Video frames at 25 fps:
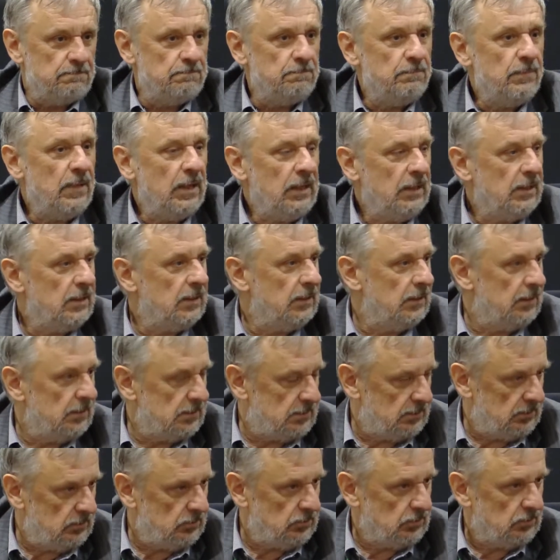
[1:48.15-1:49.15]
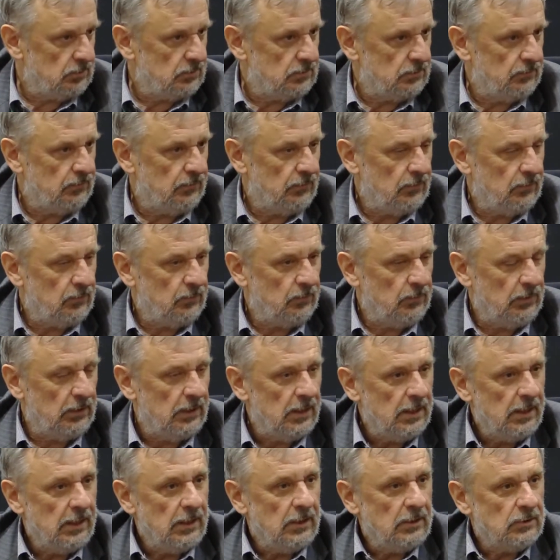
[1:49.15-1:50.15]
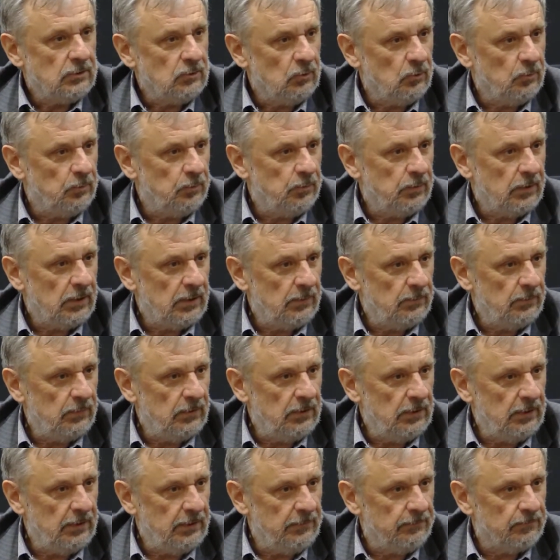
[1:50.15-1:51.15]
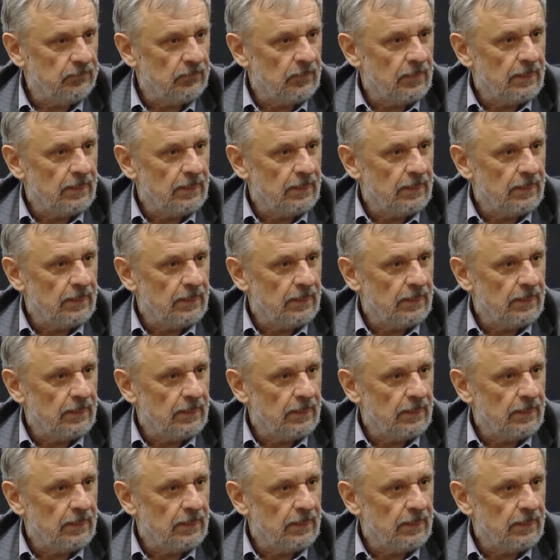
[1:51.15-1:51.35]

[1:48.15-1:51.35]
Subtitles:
make decisions for me. So probably